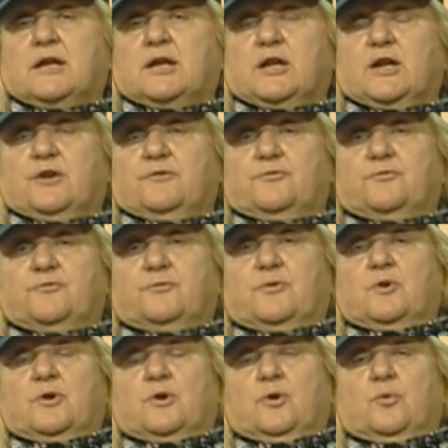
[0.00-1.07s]
if
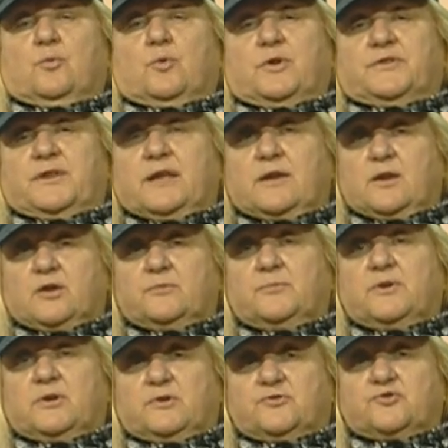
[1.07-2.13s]
what cannot be
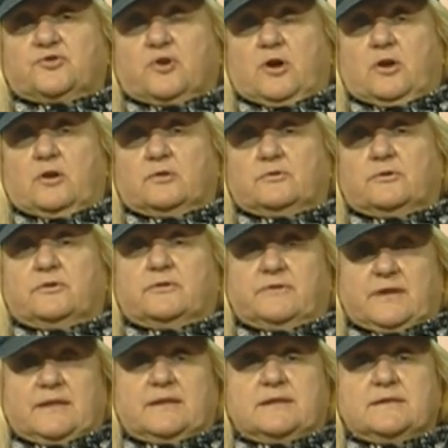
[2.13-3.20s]
controlled,
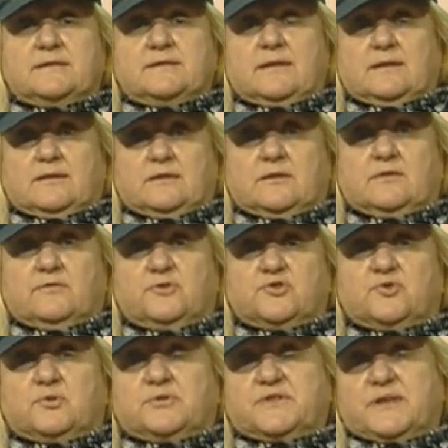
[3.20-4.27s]
that is, that
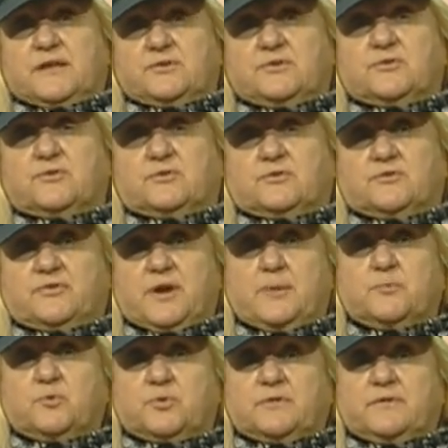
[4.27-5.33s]
individual's attitude
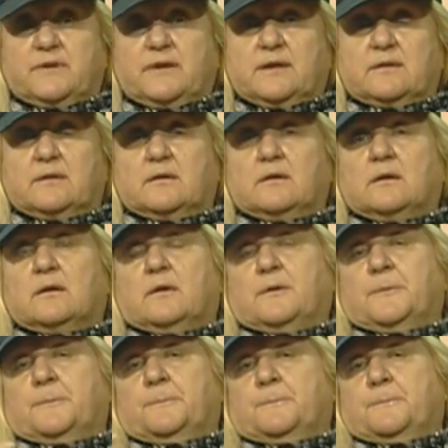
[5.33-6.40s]
from within,
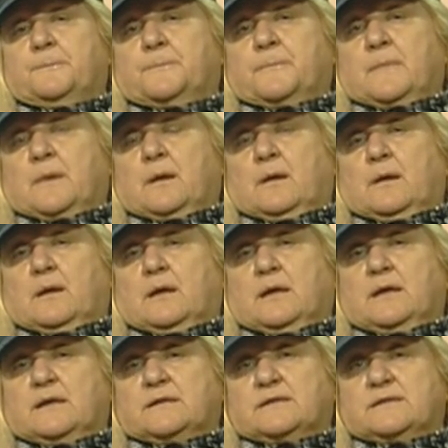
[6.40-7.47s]

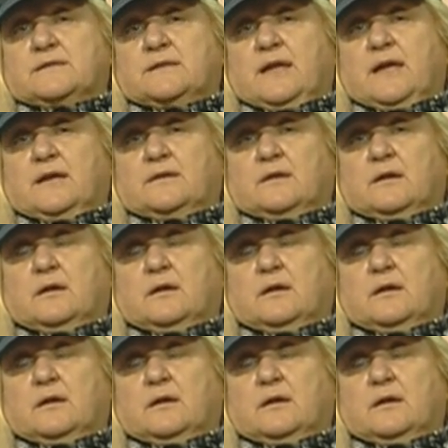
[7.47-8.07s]
is then